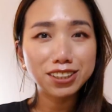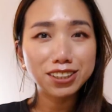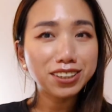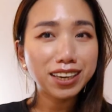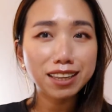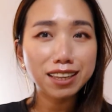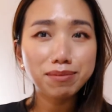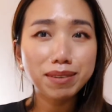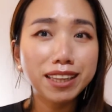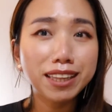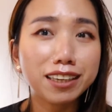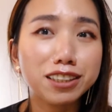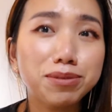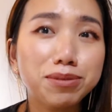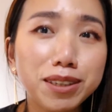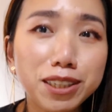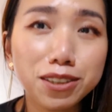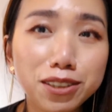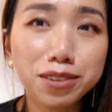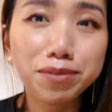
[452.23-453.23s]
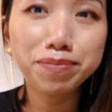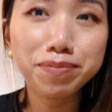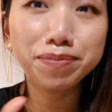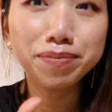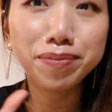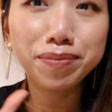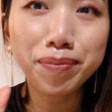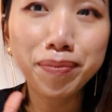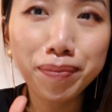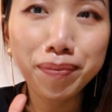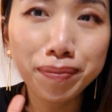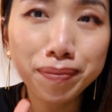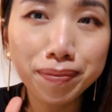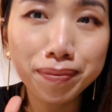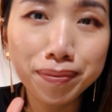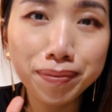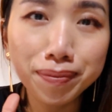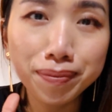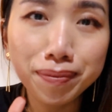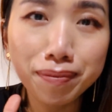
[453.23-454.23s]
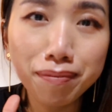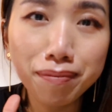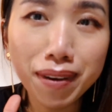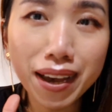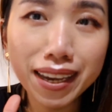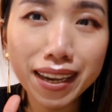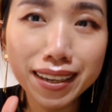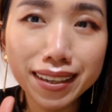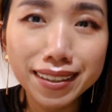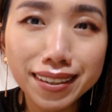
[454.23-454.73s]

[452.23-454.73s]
you again in my next video. Bye.